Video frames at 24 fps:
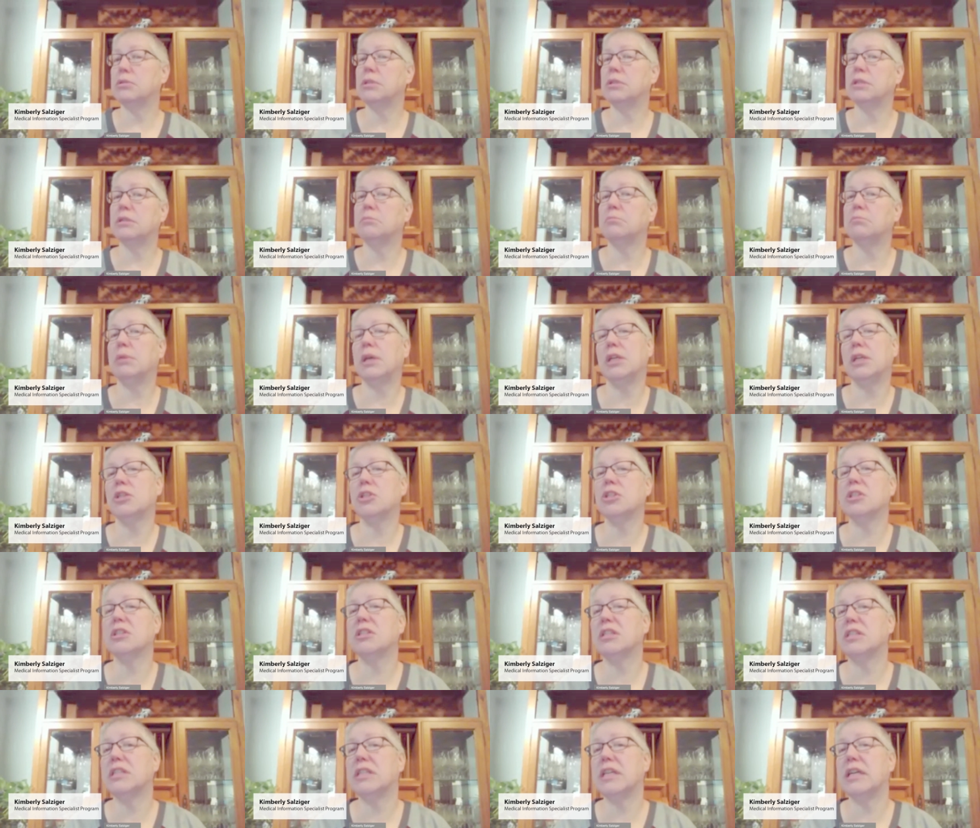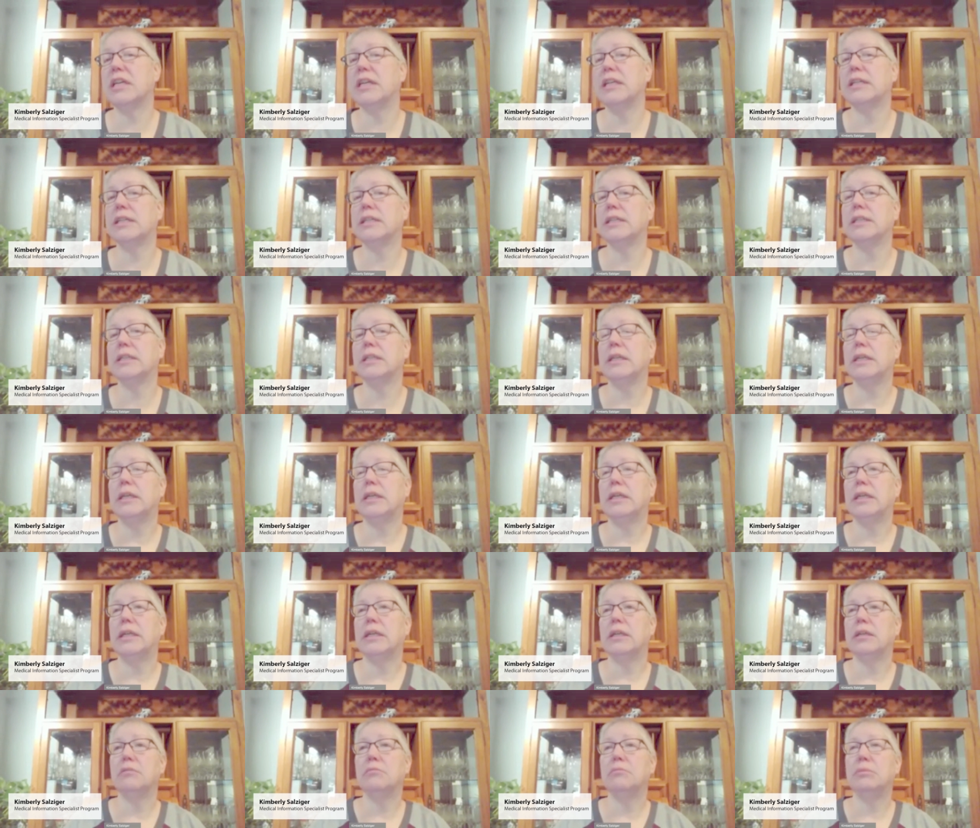patient data. You'd
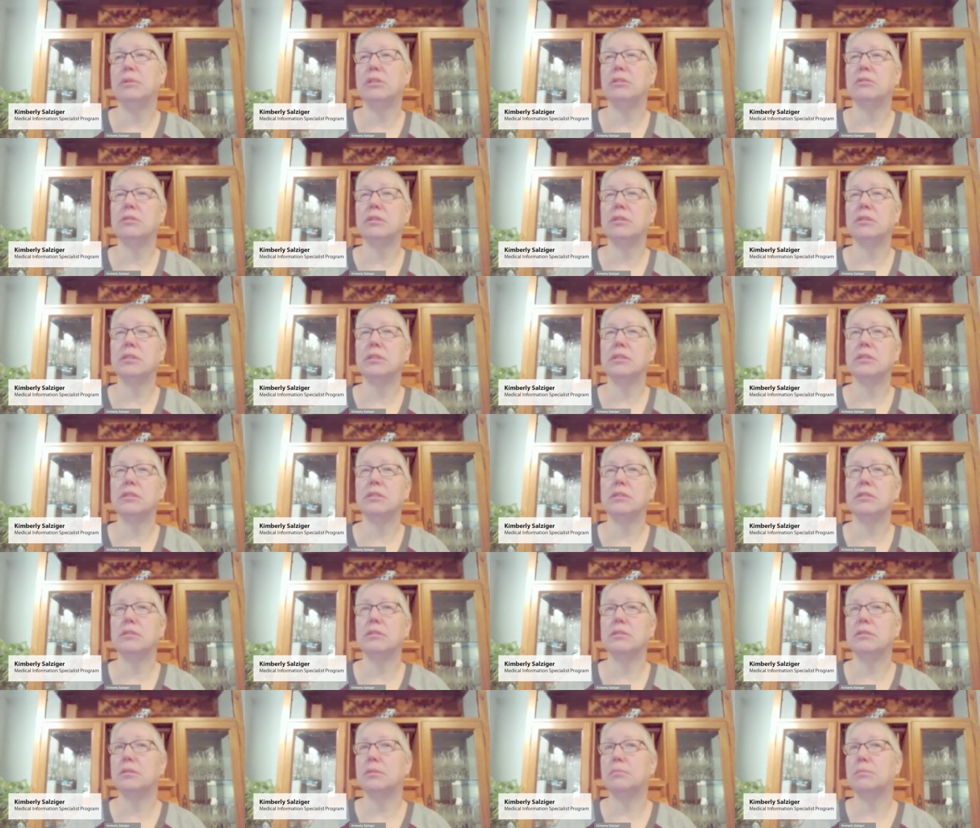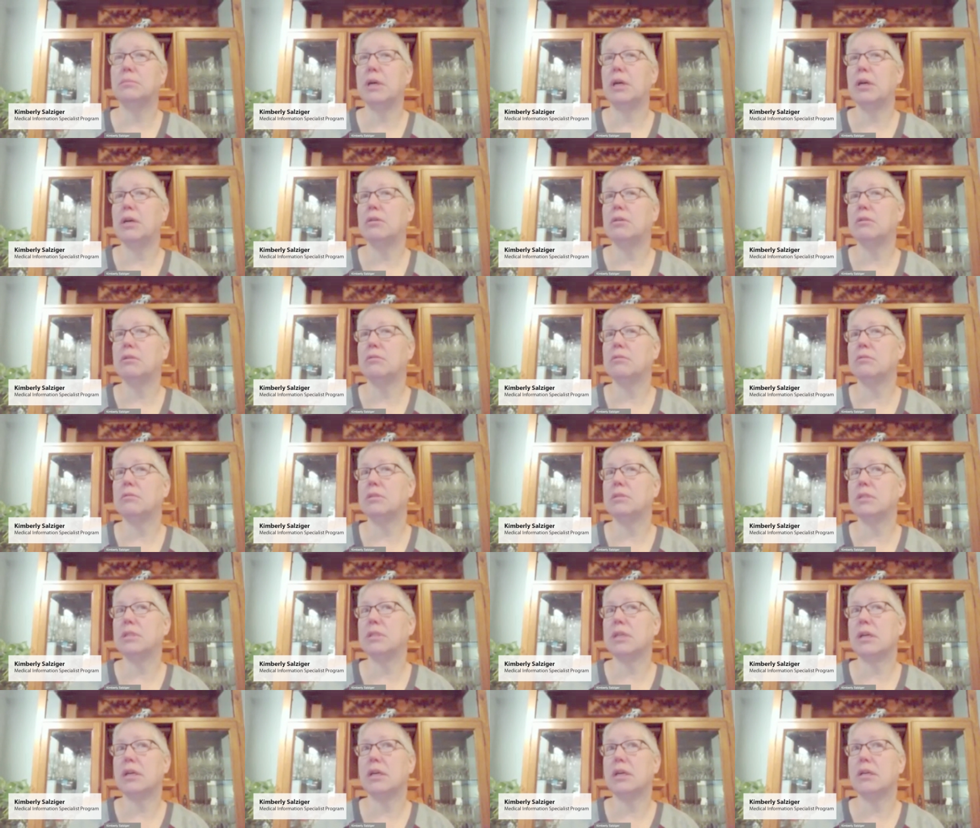be learning a little about uh,
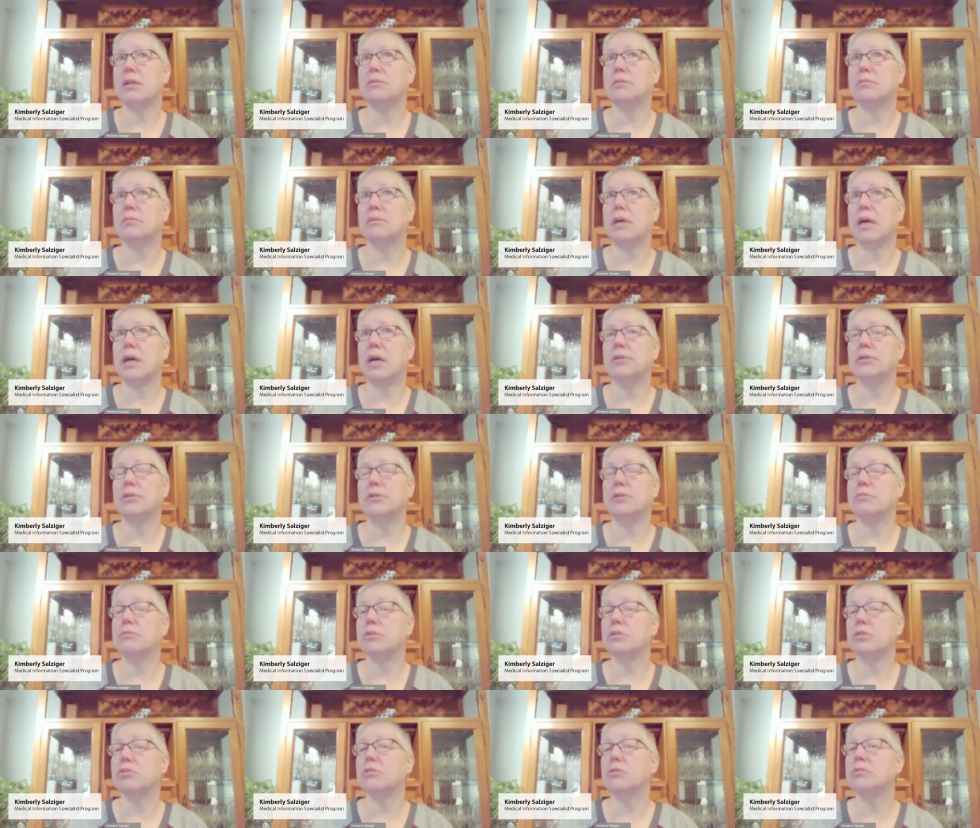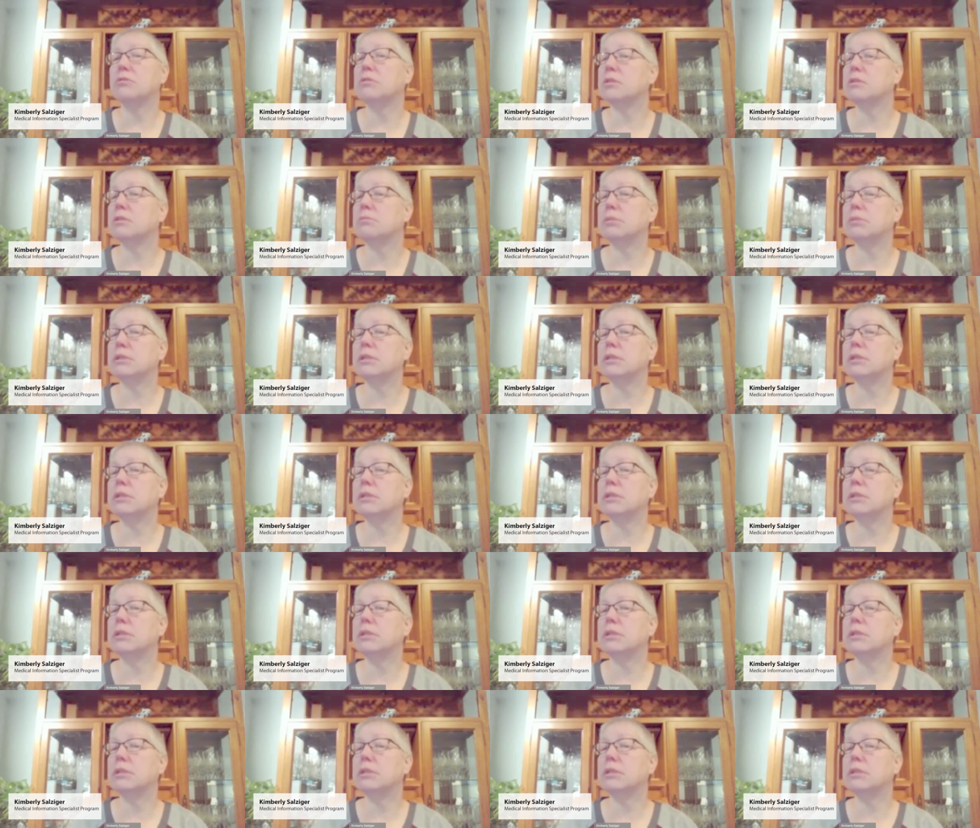how to do insurance billing